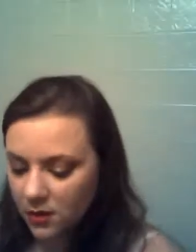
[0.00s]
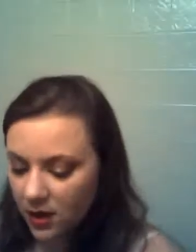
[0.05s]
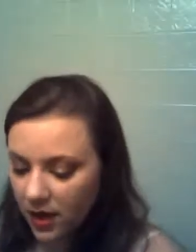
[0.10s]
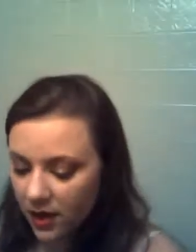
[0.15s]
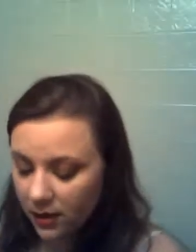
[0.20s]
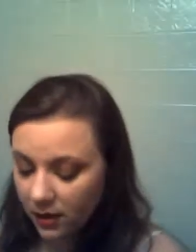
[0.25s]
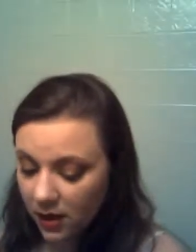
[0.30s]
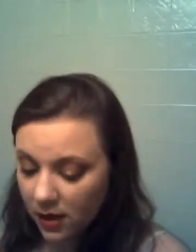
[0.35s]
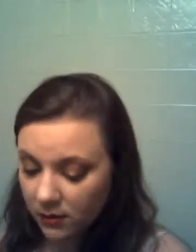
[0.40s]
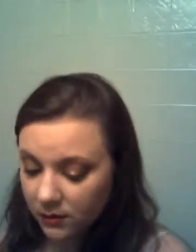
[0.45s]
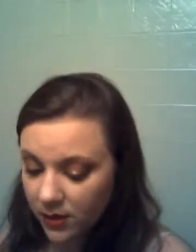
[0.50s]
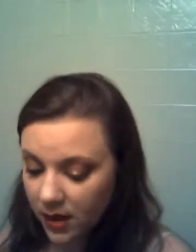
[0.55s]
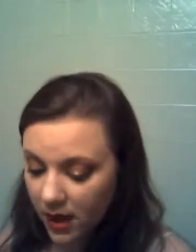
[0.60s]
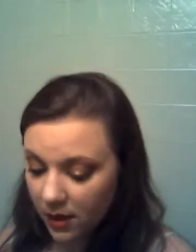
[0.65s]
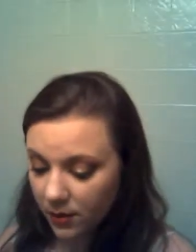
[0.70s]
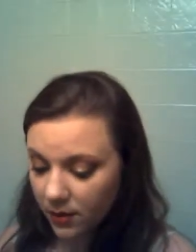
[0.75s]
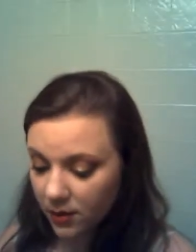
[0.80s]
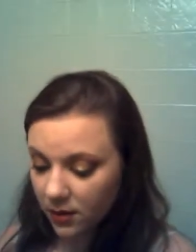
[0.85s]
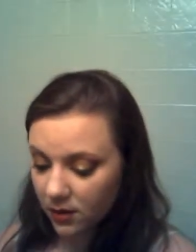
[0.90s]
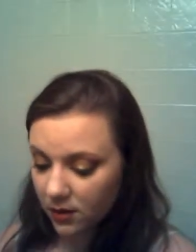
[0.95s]
I love
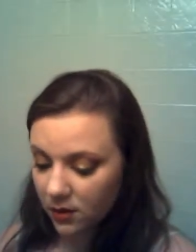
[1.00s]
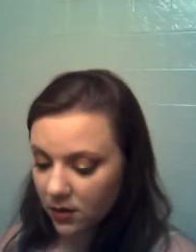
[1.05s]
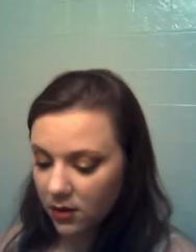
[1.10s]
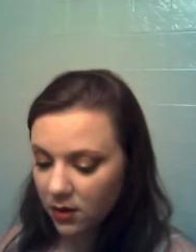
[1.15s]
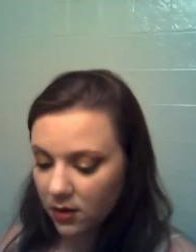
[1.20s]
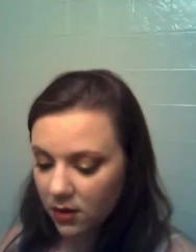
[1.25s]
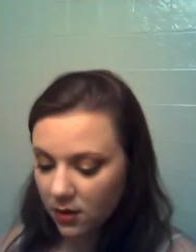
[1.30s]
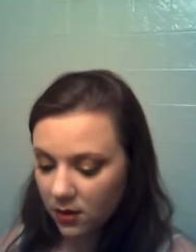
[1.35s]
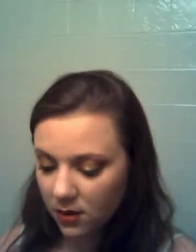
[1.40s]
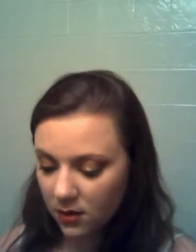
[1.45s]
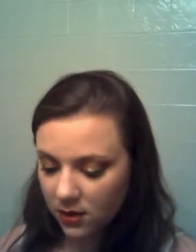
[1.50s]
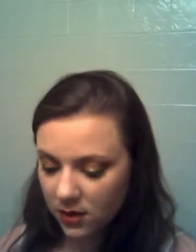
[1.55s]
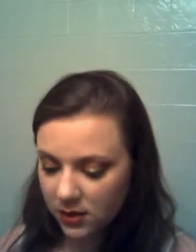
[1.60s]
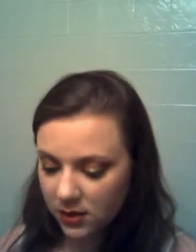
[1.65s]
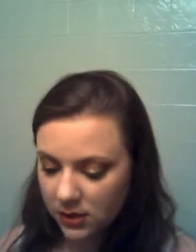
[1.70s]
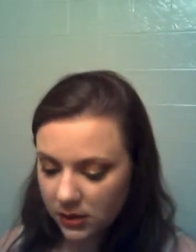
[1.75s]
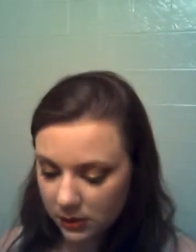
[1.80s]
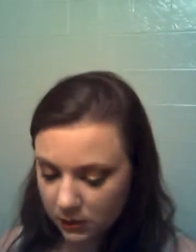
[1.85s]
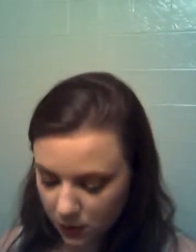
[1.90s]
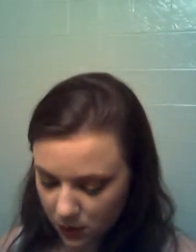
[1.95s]
that one.
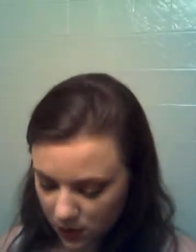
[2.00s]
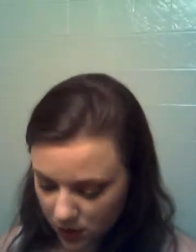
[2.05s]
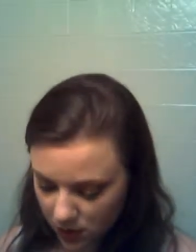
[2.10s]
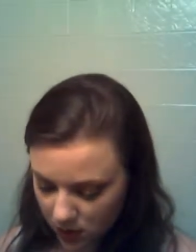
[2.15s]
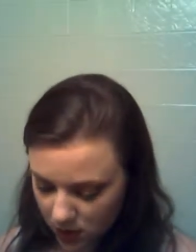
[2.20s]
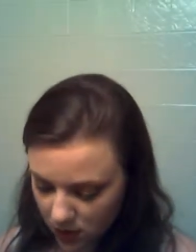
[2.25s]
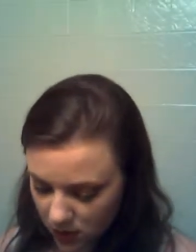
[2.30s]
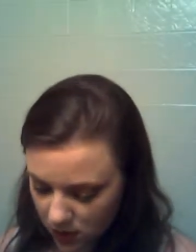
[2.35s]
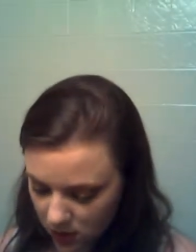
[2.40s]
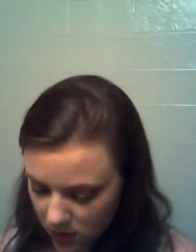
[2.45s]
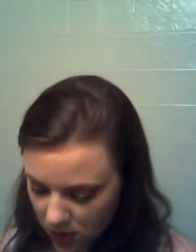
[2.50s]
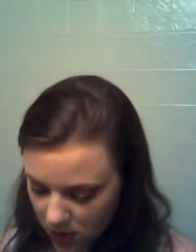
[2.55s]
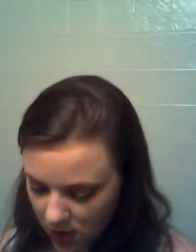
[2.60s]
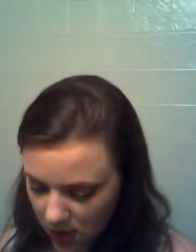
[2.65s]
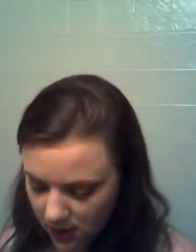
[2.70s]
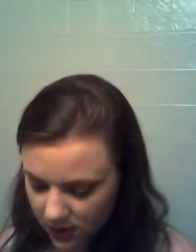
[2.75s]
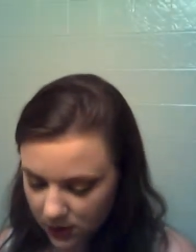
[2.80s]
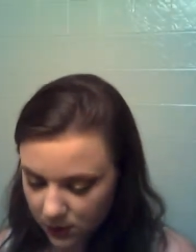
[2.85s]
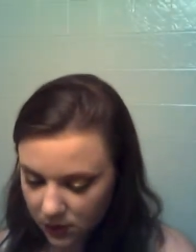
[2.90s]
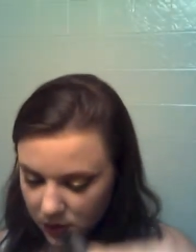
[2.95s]
This
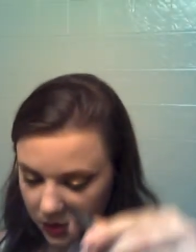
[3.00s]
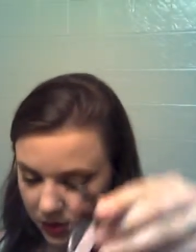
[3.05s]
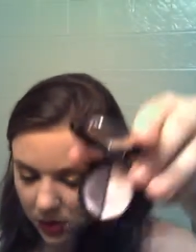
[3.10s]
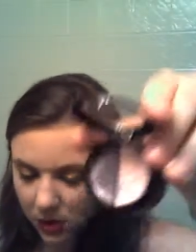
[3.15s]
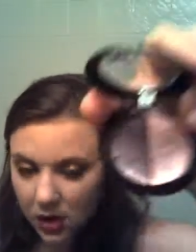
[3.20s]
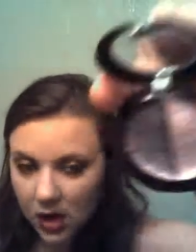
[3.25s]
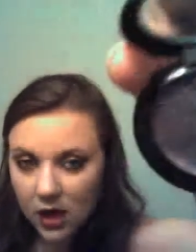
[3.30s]
one took a